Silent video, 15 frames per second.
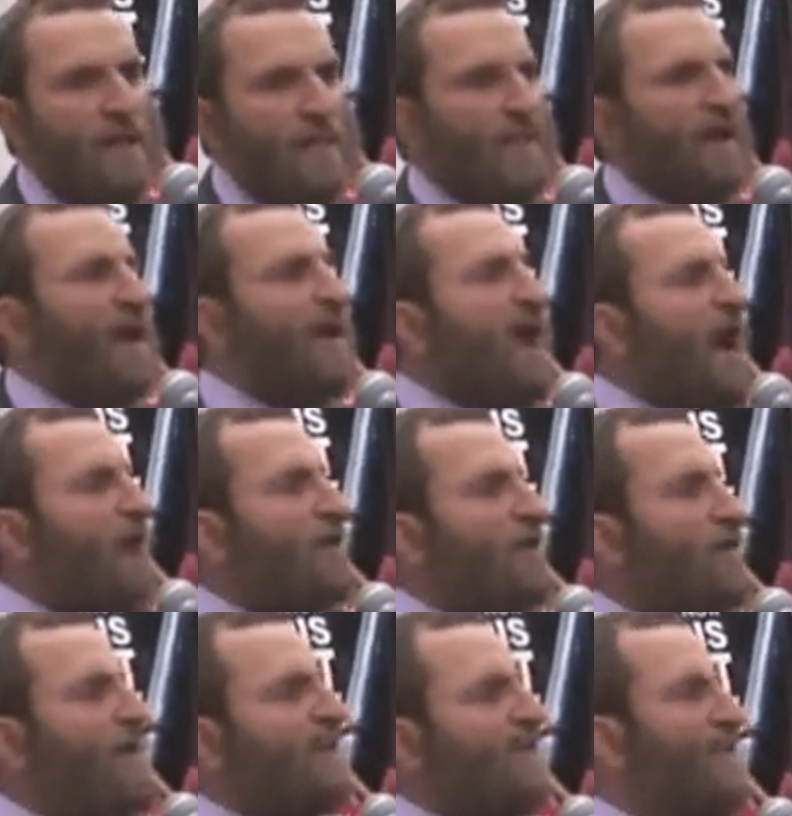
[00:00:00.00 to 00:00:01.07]
that on Har
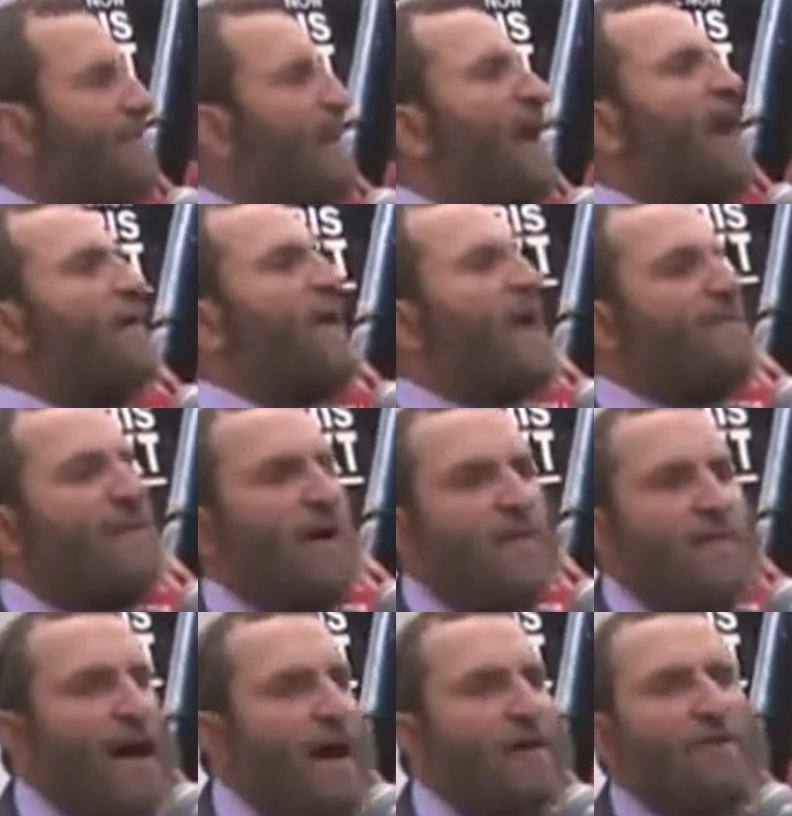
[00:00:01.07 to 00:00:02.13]
Gerizim and Har Ebal, the
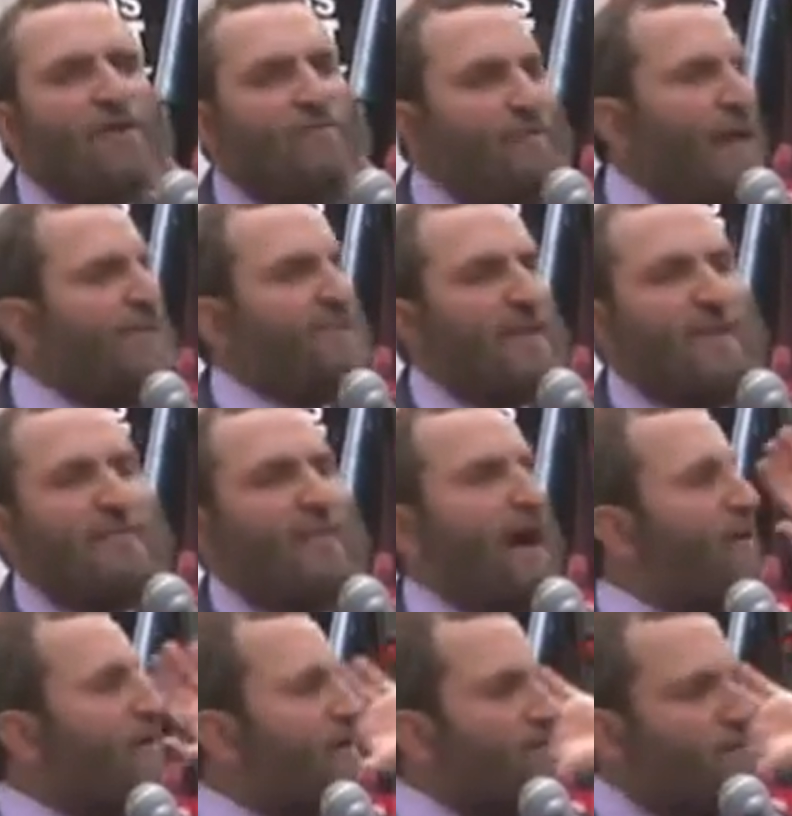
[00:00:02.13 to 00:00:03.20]
mountain of blessing, the
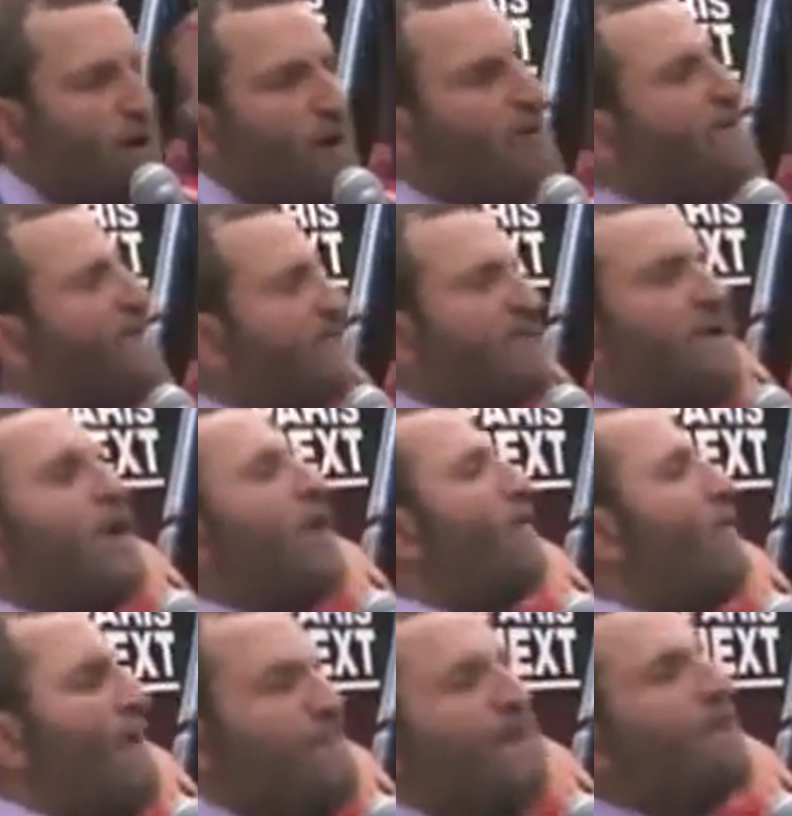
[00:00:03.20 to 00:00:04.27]
mountain of curses,
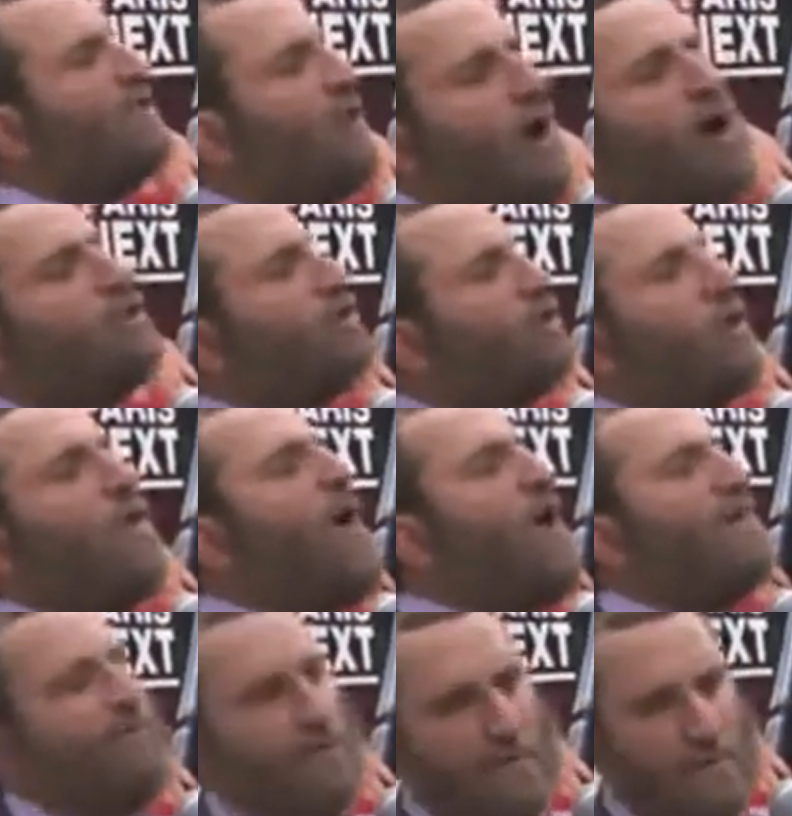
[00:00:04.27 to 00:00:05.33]
we must also
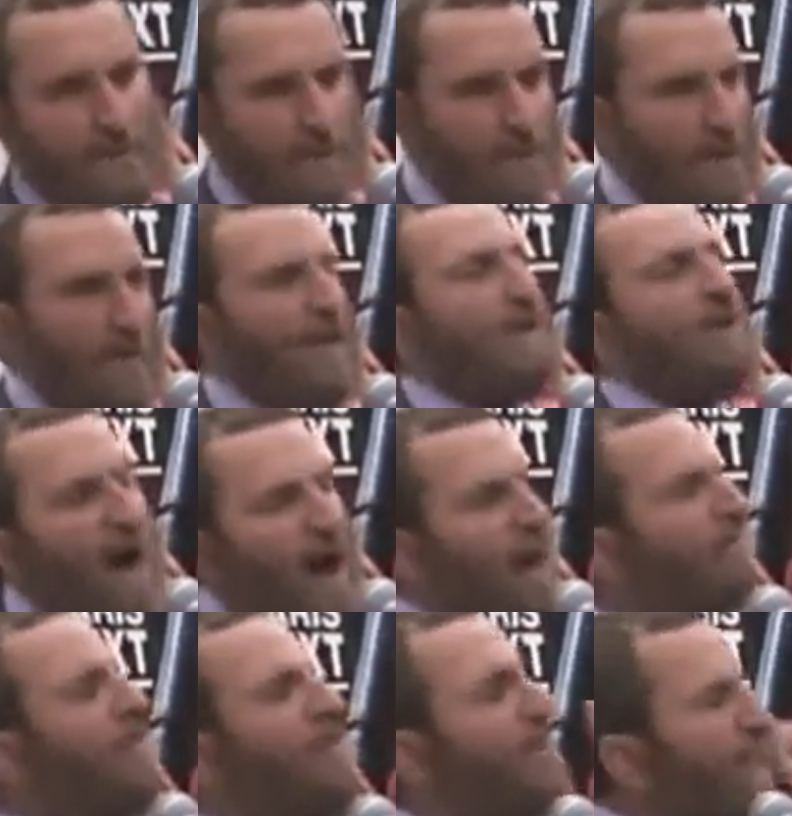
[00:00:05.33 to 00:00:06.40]
offer
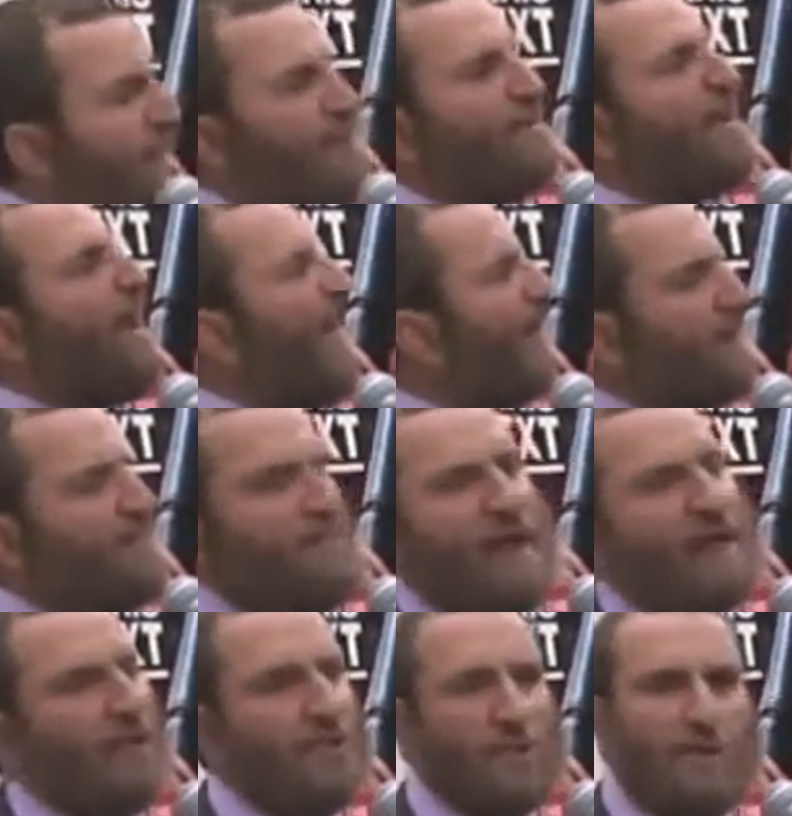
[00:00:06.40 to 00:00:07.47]

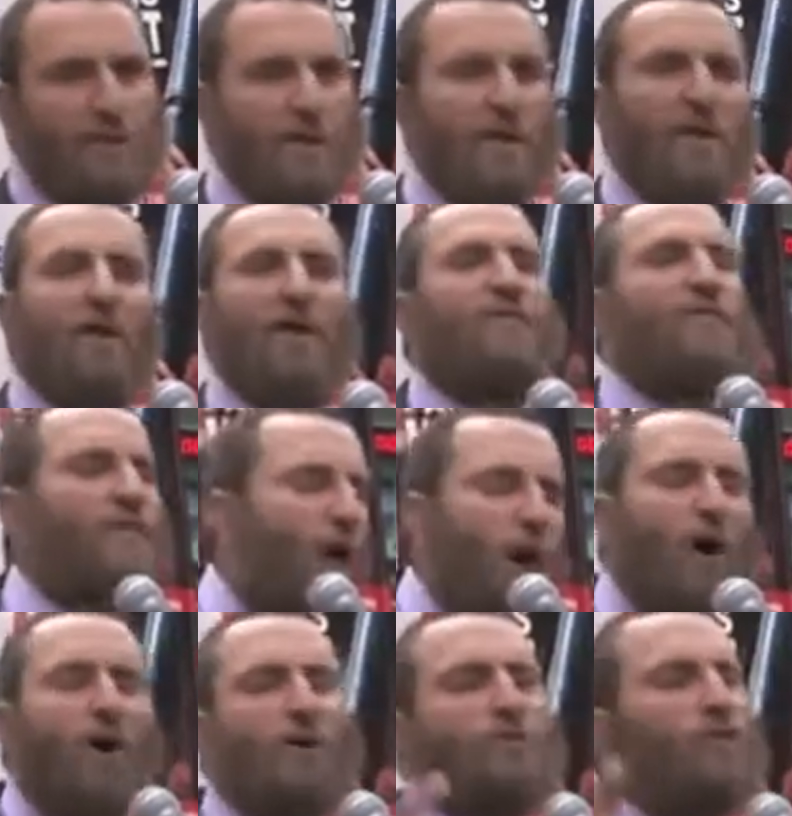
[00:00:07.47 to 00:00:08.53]
condemnation of
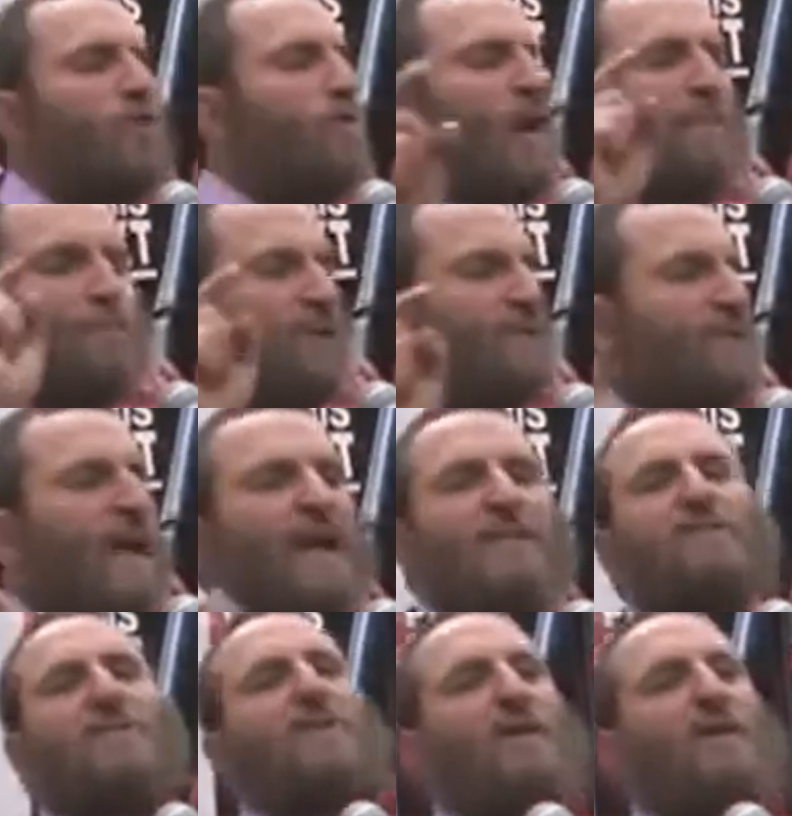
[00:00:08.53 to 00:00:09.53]
those who represent